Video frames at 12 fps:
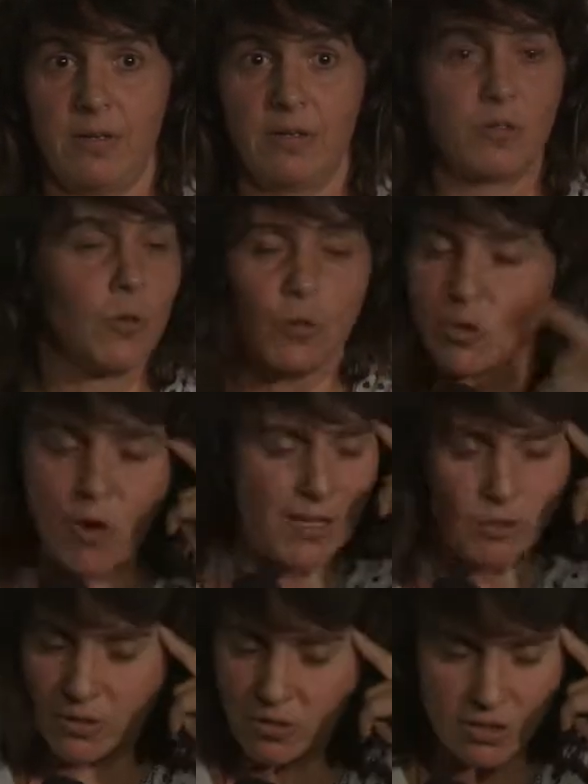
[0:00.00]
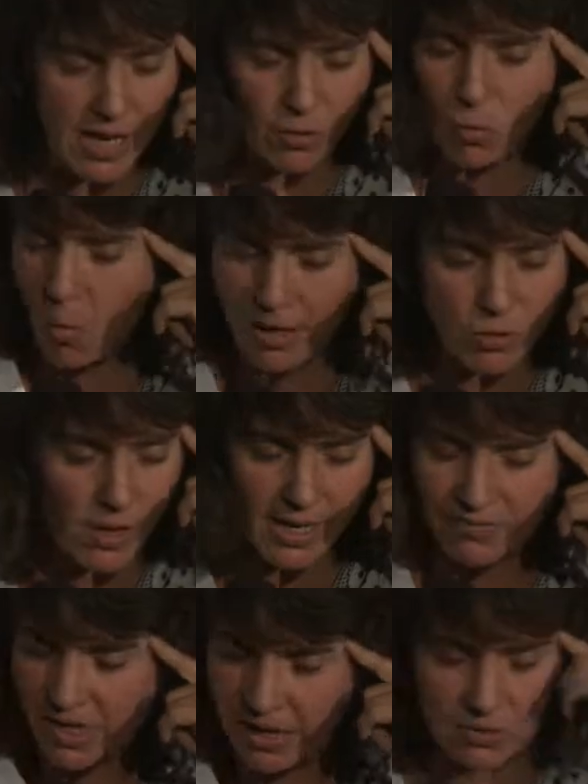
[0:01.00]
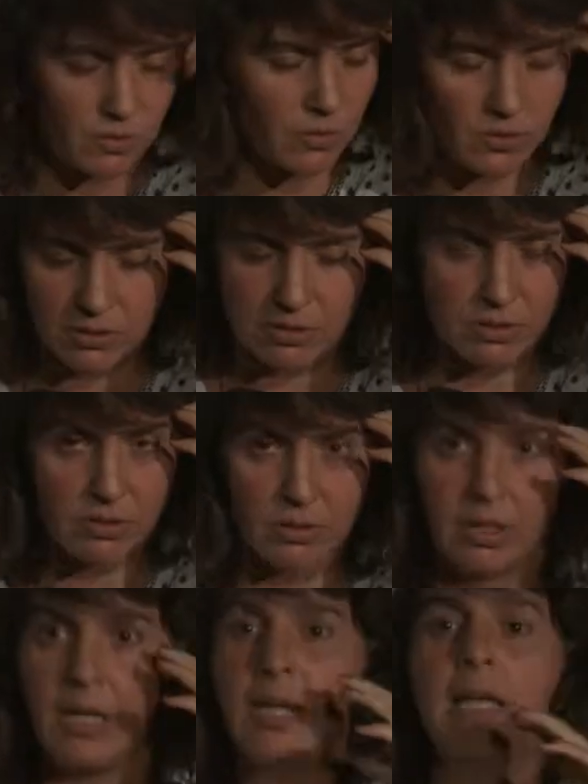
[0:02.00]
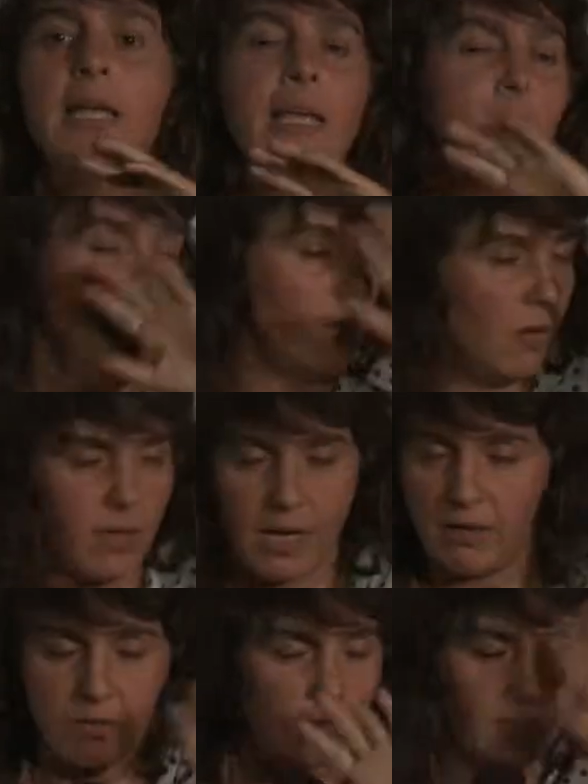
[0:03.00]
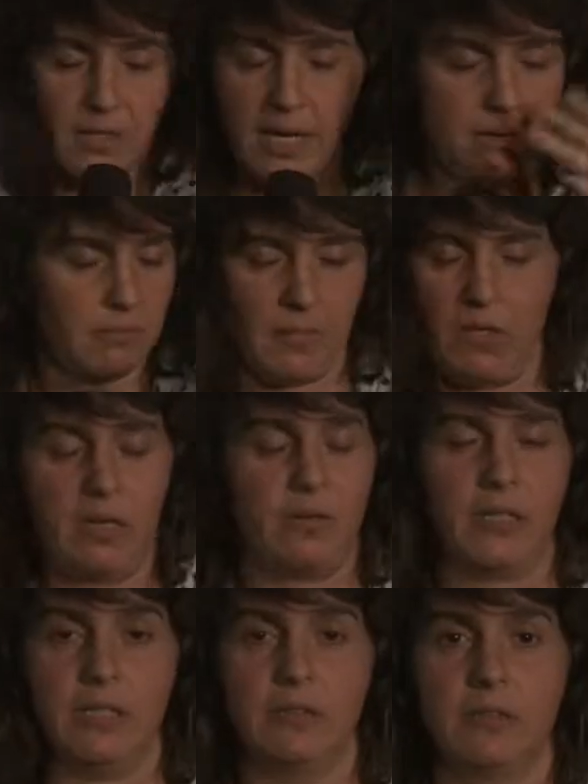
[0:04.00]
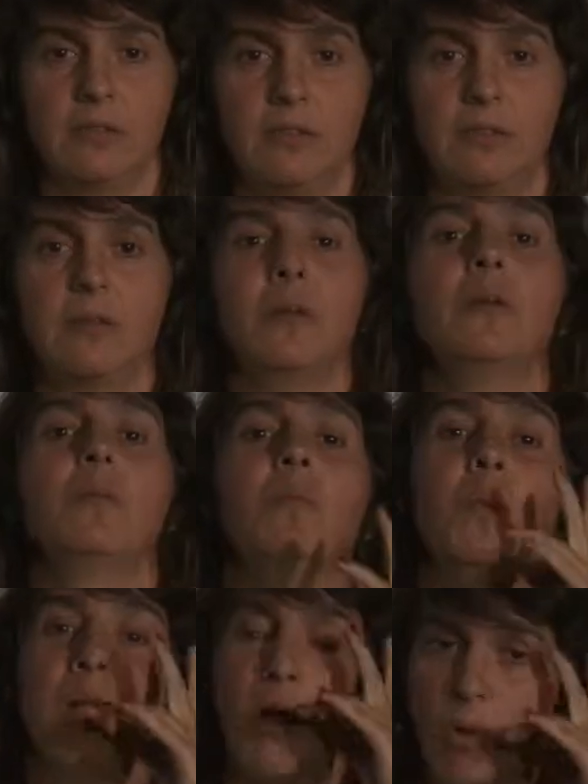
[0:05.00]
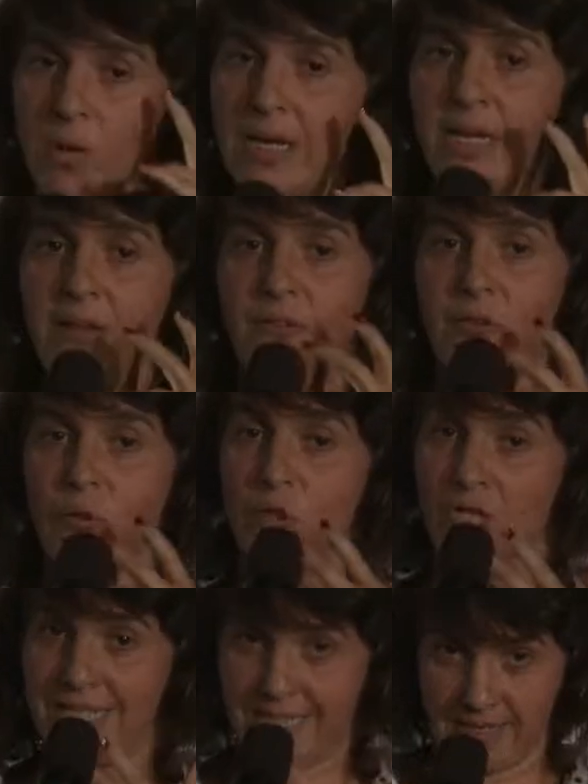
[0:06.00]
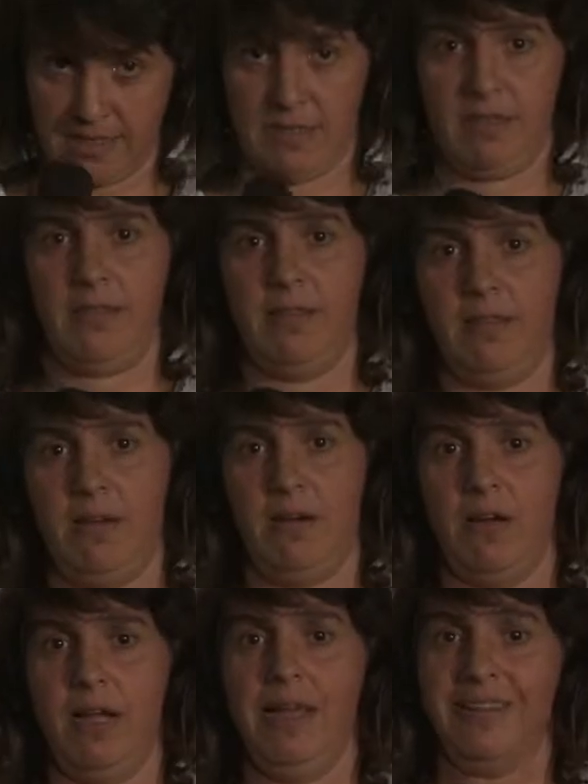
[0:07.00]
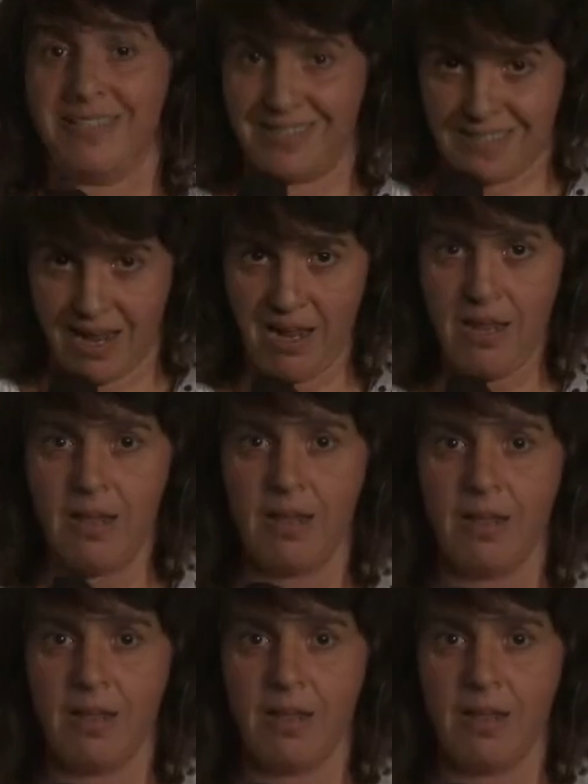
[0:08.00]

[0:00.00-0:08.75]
So you try to understand, why do I have cancer? Da, da, da, da, da. Okay, you can get a lot of things. But only if you sit in there and stay,